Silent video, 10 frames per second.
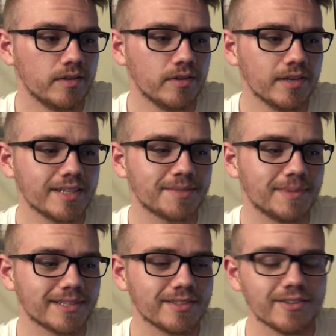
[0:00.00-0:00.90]
You can
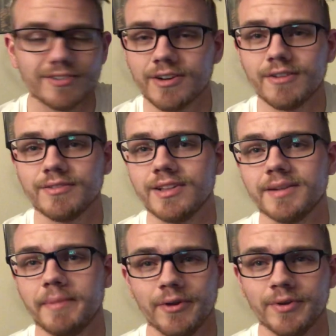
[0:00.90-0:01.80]
expect to learn an awful
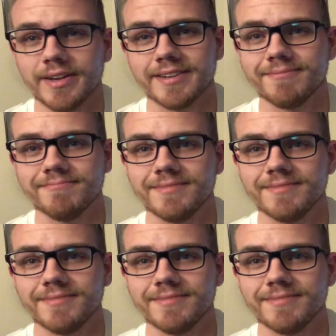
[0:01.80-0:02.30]
lot about rigging.